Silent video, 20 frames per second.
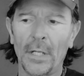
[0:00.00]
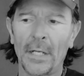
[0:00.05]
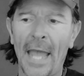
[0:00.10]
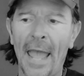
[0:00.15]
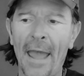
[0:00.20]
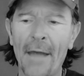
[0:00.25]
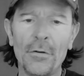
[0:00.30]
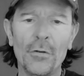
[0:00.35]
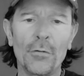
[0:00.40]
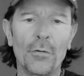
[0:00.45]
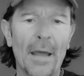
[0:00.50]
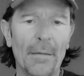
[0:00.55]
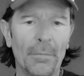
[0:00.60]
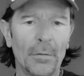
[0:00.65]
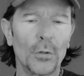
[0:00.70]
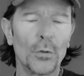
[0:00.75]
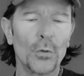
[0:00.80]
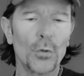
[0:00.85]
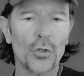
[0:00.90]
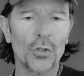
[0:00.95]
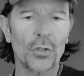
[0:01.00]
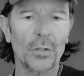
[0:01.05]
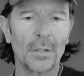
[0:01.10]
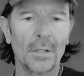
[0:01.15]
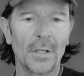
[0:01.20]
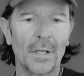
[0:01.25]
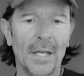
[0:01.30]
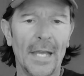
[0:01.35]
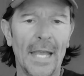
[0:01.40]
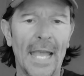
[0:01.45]
know that every
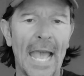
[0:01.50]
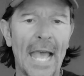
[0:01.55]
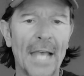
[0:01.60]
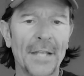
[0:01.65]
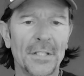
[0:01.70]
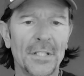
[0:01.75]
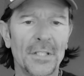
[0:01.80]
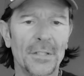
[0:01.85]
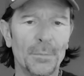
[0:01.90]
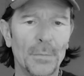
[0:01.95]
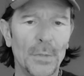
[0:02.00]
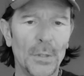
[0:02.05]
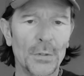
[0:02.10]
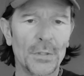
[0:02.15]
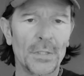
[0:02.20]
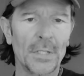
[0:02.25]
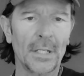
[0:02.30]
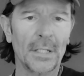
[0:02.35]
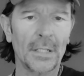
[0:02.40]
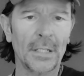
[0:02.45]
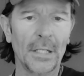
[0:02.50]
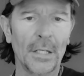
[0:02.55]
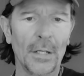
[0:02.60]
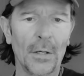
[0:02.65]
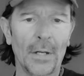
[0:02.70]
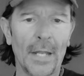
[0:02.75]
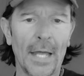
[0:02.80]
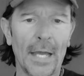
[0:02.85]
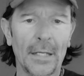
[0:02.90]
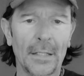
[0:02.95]
revolution has his music,
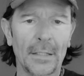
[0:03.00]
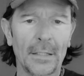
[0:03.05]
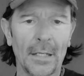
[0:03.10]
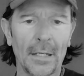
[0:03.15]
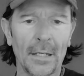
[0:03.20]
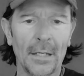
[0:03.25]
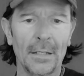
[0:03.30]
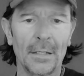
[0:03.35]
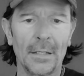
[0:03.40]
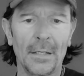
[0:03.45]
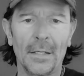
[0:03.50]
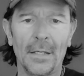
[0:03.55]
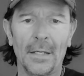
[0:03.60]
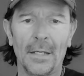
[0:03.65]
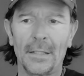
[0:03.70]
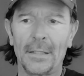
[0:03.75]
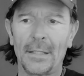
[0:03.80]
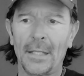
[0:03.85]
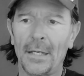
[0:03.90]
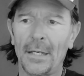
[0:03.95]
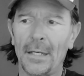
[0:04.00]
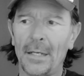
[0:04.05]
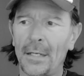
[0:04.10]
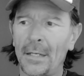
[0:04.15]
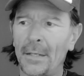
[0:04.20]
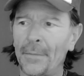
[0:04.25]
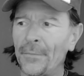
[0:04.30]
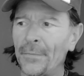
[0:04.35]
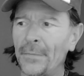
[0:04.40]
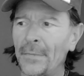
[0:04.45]
the
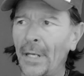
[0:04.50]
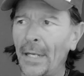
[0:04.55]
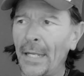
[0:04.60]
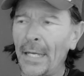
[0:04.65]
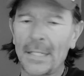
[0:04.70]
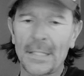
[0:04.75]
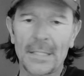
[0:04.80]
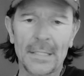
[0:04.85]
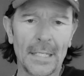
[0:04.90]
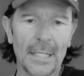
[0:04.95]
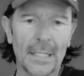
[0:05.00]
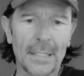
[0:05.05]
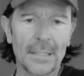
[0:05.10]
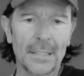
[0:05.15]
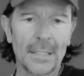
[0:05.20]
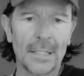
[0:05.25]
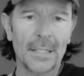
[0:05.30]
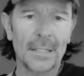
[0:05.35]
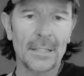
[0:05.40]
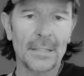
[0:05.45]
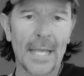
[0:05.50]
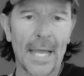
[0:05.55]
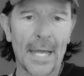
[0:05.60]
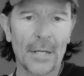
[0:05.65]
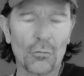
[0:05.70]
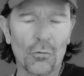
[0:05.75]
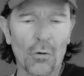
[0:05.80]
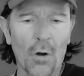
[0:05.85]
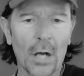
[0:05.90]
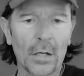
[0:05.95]
late 60s
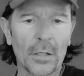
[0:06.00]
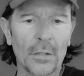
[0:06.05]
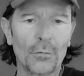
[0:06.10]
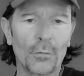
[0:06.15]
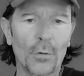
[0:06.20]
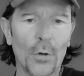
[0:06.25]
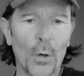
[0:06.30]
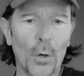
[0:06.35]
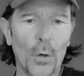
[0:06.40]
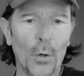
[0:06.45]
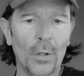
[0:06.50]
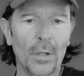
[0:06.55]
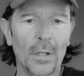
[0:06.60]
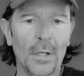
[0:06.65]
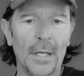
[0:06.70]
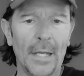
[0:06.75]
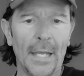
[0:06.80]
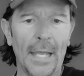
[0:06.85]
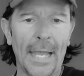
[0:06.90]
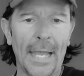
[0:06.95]
had rock and roll.